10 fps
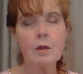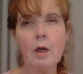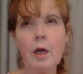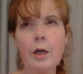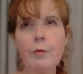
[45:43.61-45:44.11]
And
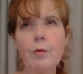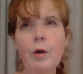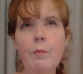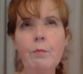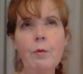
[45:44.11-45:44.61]
I grew
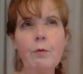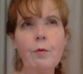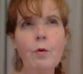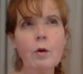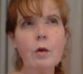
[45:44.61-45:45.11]
up
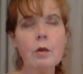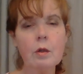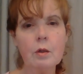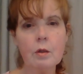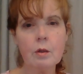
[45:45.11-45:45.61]
before
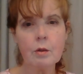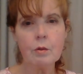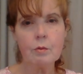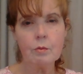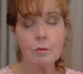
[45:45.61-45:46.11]

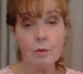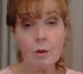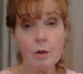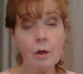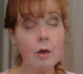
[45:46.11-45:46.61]
uh,
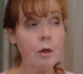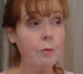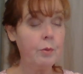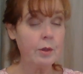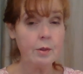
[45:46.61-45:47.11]
our
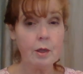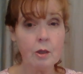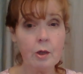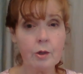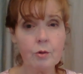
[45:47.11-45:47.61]
our place had
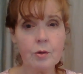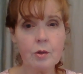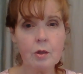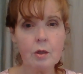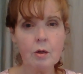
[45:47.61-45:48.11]

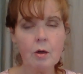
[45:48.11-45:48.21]
electricity.